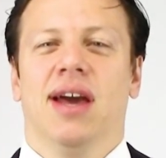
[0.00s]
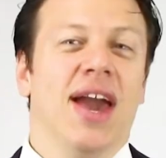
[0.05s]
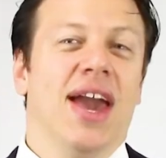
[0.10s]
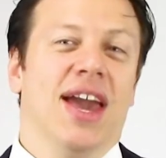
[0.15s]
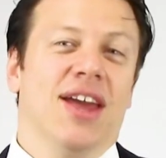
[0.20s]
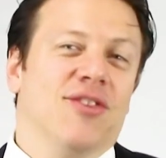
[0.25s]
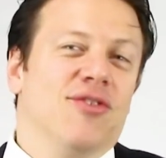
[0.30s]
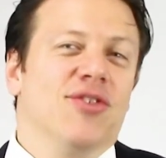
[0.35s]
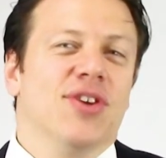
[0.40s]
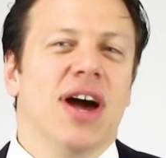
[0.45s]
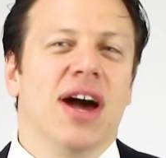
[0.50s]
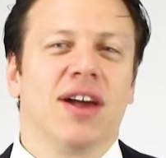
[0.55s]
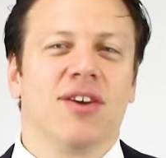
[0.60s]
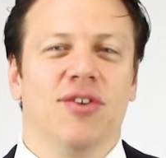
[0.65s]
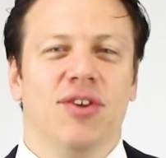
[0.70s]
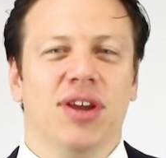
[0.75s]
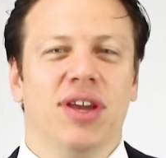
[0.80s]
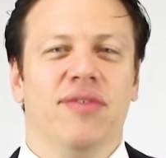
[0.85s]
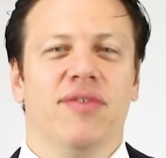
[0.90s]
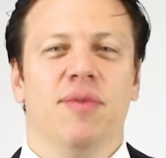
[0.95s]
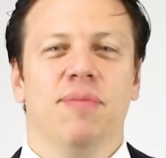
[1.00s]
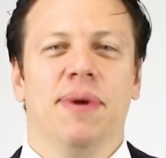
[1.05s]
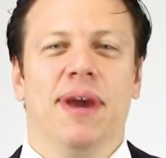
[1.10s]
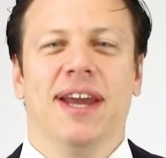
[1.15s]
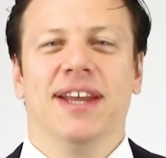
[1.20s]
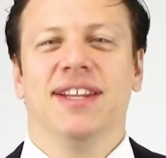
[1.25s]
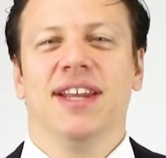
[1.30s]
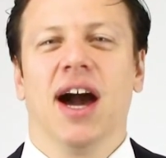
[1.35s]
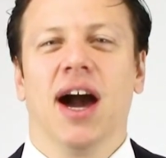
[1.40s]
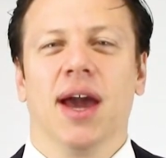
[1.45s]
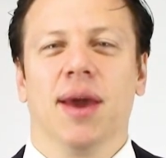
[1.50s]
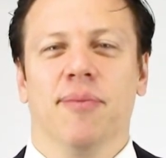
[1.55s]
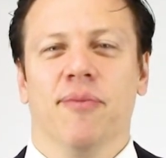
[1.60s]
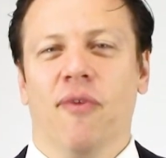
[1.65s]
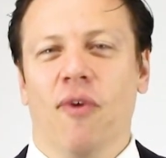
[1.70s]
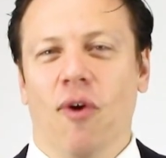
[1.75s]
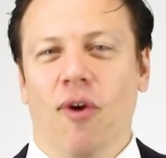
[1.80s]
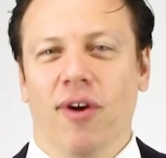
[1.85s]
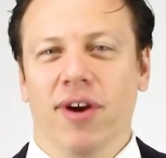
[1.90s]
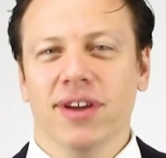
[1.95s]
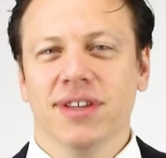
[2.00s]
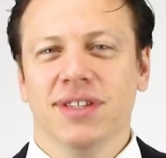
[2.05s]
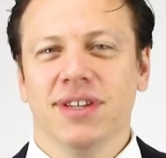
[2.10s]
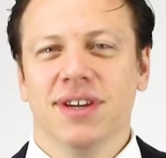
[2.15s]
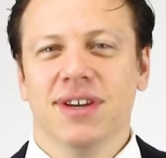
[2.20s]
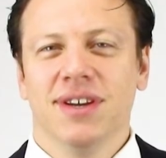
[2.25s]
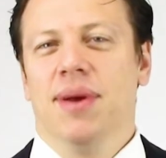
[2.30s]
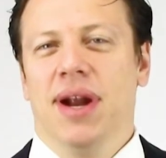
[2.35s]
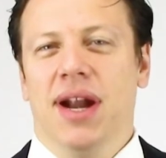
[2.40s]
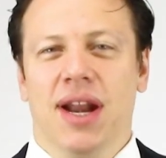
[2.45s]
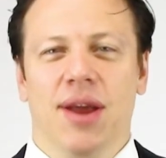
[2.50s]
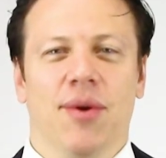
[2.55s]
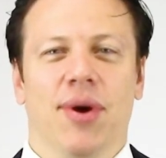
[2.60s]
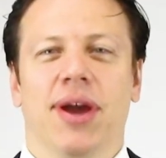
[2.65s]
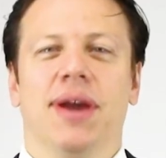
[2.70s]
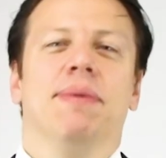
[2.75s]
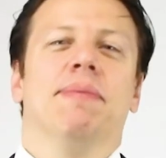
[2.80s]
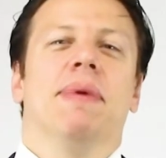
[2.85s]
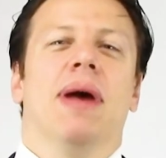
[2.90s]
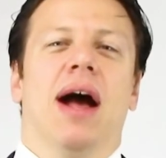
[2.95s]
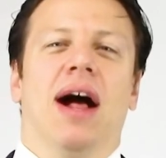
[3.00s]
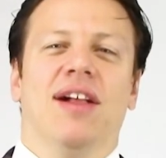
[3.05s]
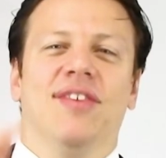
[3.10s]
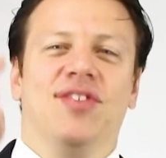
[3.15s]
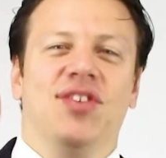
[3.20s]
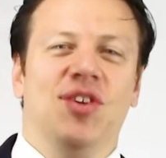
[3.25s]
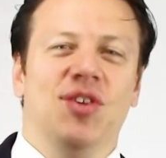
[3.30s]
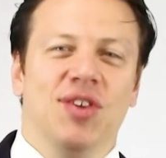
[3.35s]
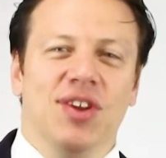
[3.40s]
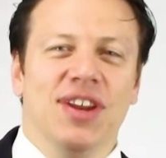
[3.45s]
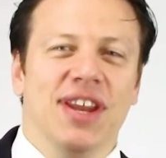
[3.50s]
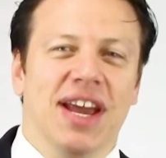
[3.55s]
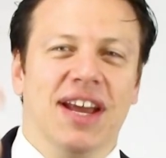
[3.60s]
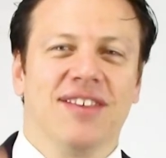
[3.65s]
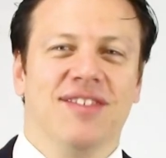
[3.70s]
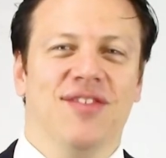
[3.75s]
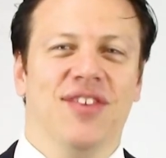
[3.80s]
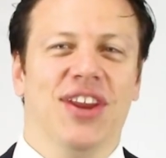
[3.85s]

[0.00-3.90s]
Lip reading: and you're not going to even pay a dime for it. Anyway, I'll see you in the next